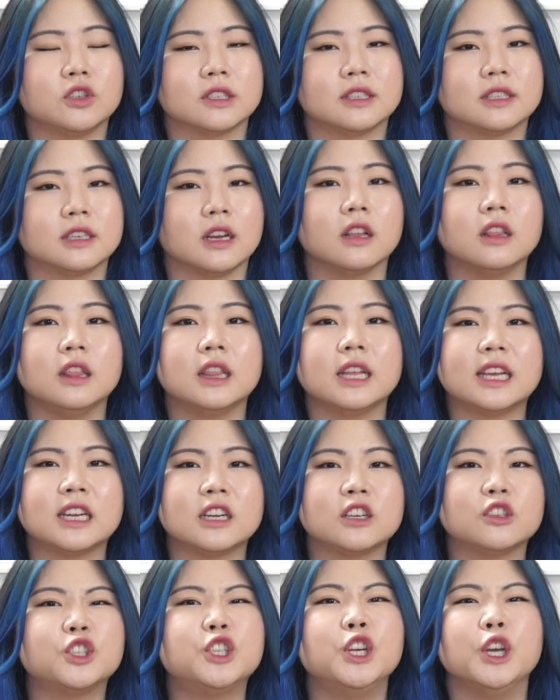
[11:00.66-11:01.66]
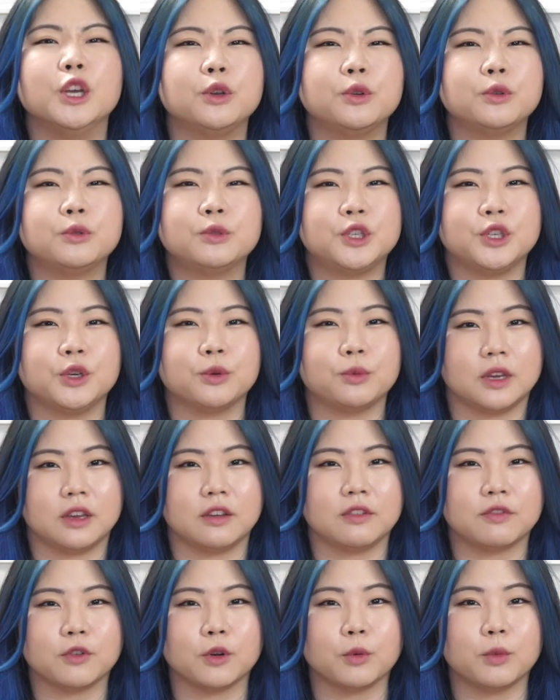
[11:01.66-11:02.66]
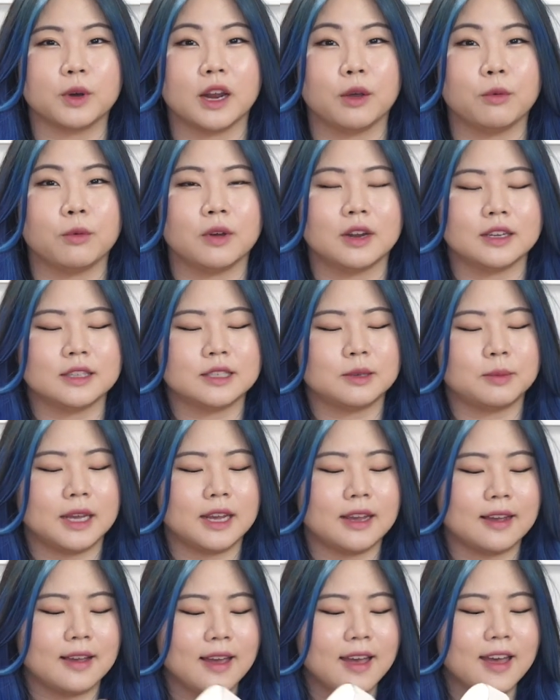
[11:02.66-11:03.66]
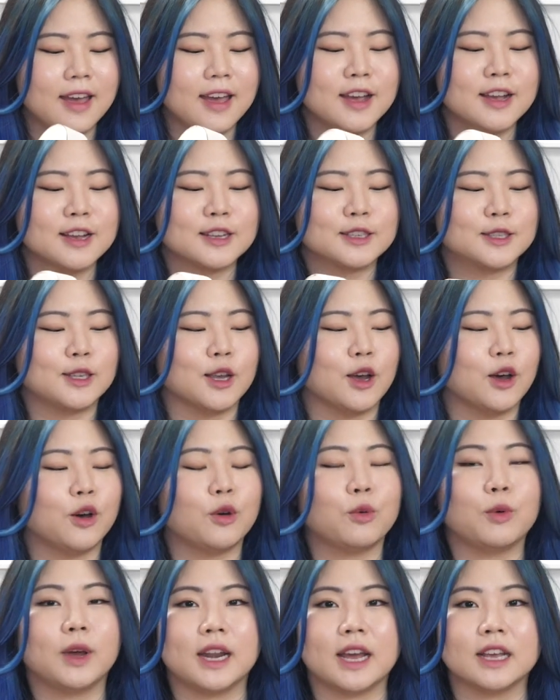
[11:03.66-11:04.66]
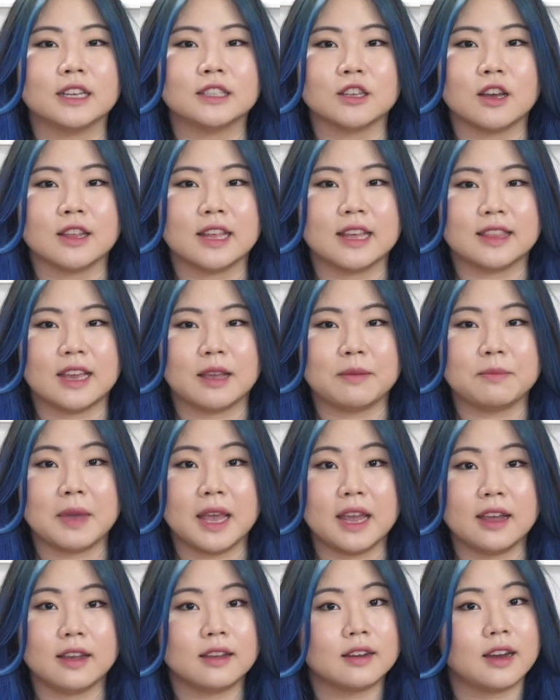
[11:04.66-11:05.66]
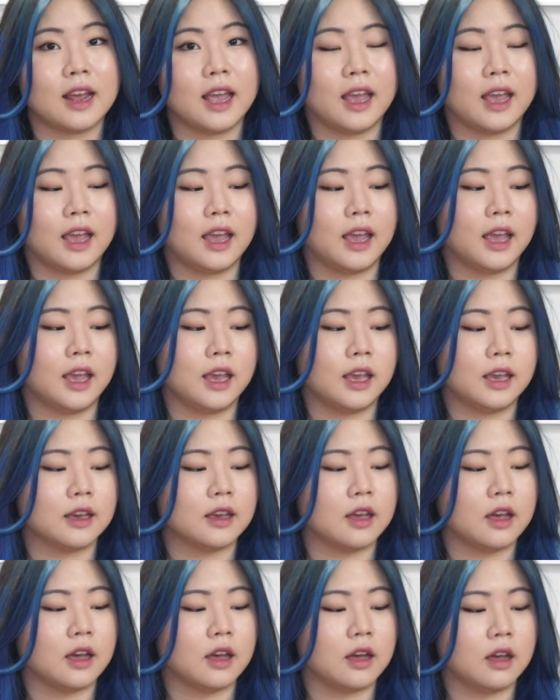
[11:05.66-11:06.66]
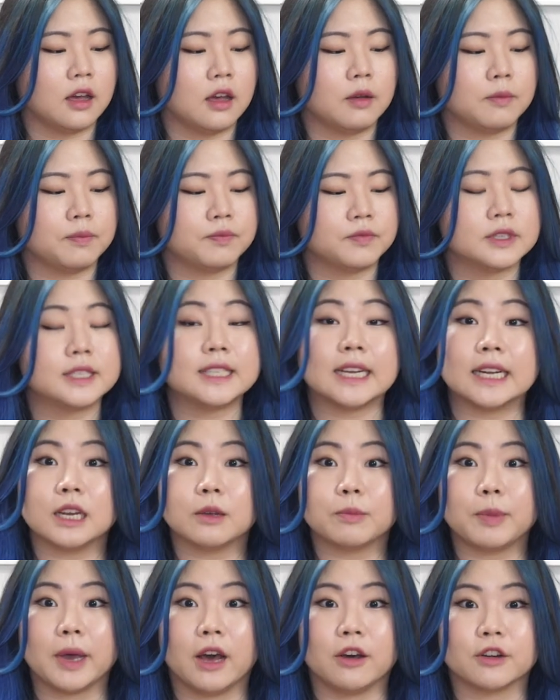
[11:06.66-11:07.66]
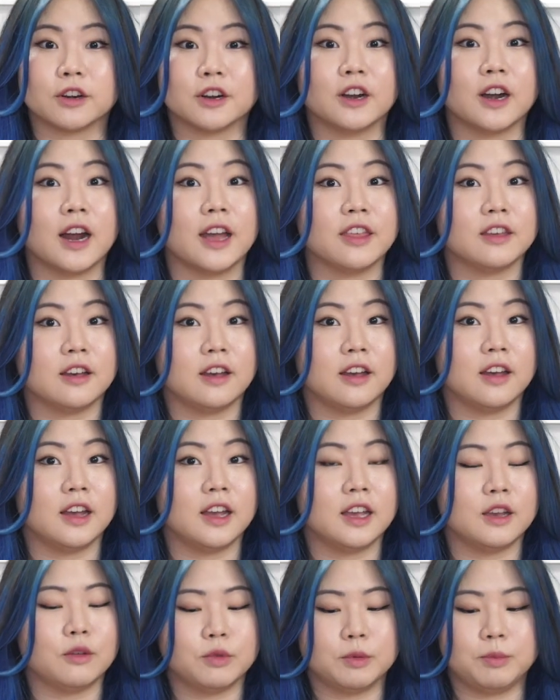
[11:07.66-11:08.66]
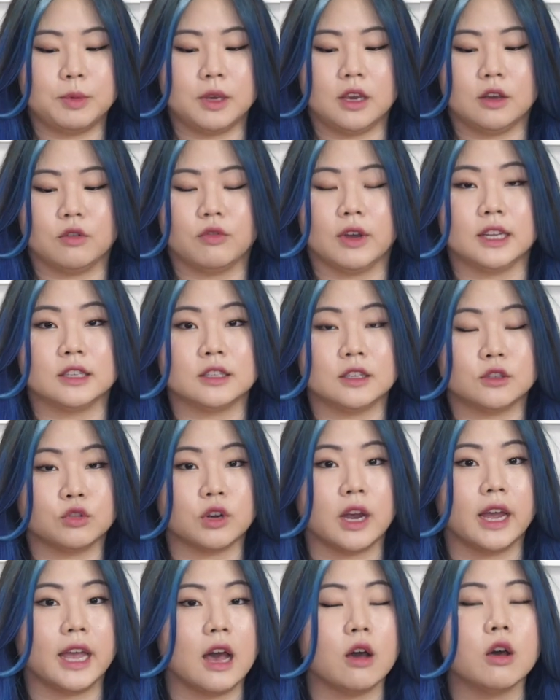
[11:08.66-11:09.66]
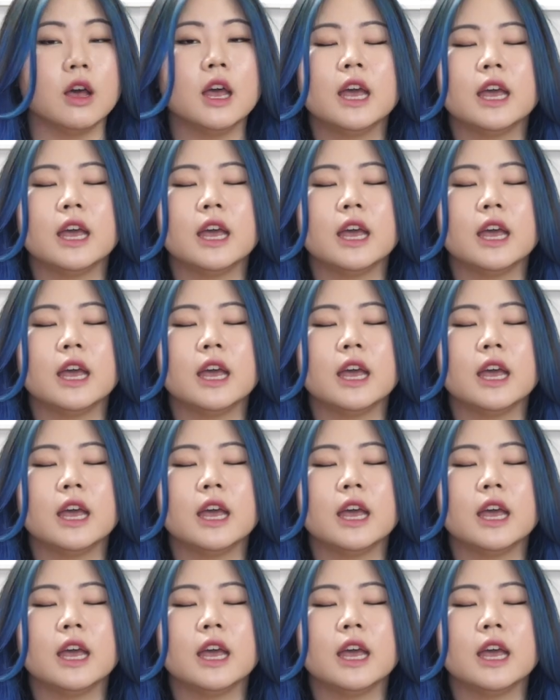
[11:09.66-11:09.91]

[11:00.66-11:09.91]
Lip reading: just a little too dewy for what I want it to be. So when I saw that they made a setting powder, I thought it would be great to try out.